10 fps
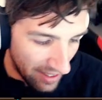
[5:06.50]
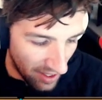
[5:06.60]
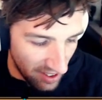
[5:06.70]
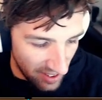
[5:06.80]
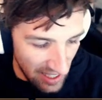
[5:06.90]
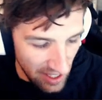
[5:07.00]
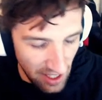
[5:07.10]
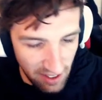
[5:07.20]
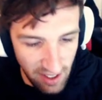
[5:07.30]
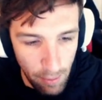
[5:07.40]
as I said in
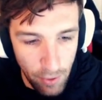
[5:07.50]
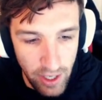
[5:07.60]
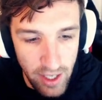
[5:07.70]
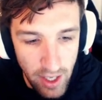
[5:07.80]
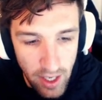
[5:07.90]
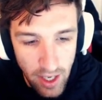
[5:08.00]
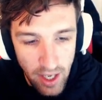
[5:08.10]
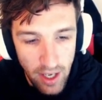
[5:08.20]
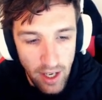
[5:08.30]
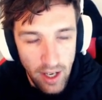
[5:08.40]
the summary,
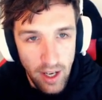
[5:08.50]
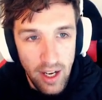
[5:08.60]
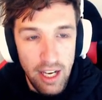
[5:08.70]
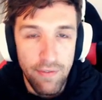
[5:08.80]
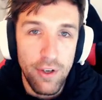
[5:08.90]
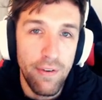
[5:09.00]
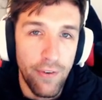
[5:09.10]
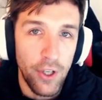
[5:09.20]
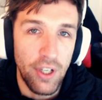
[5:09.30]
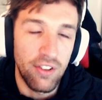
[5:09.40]
if you
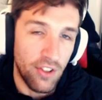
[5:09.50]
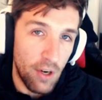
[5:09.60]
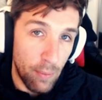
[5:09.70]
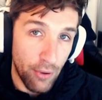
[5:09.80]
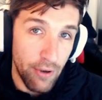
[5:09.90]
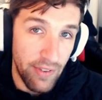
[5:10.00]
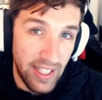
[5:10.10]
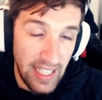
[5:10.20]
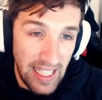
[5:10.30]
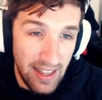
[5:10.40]
focus on
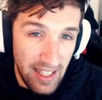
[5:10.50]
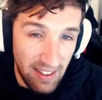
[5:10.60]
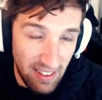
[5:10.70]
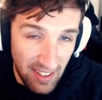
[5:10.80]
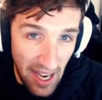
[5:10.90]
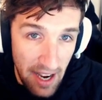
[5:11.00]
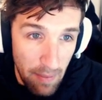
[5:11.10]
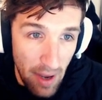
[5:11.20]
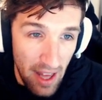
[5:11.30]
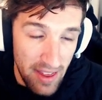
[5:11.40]
improving in this
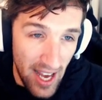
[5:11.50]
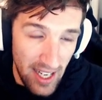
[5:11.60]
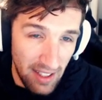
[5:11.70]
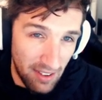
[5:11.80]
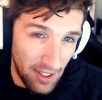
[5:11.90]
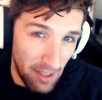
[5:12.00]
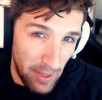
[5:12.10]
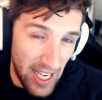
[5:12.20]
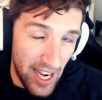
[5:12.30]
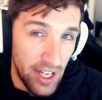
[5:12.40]
game, that is going to
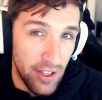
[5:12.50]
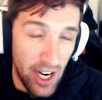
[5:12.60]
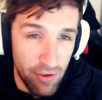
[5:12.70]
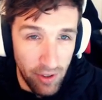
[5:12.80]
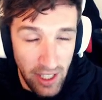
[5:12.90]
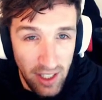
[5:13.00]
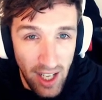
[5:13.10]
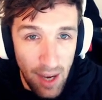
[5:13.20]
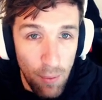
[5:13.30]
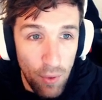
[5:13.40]
be how you naturally
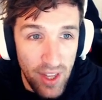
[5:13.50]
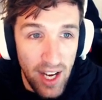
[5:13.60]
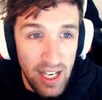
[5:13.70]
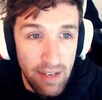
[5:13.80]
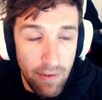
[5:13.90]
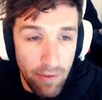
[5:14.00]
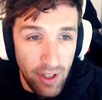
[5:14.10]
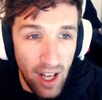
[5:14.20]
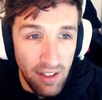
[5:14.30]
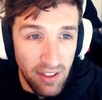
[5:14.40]
climb without even
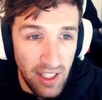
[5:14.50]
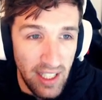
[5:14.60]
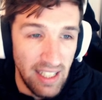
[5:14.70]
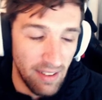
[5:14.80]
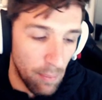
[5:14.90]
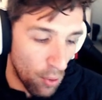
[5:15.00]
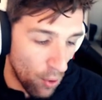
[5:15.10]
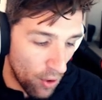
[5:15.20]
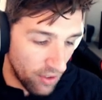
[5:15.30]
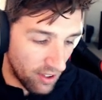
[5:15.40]
realizing. It's
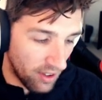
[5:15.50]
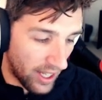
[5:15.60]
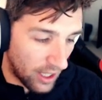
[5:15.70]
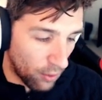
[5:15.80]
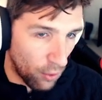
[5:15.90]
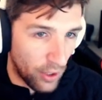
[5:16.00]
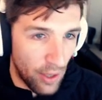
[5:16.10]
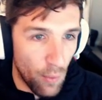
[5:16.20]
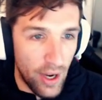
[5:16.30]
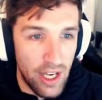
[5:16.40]
important to like look
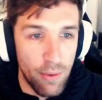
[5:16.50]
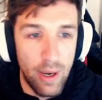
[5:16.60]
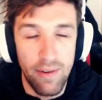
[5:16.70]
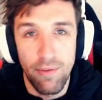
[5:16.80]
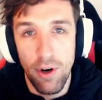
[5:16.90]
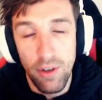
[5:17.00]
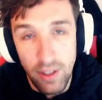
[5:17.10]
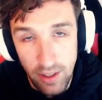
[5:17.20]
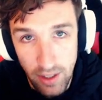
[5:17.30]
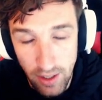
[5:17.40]
at where you went wrong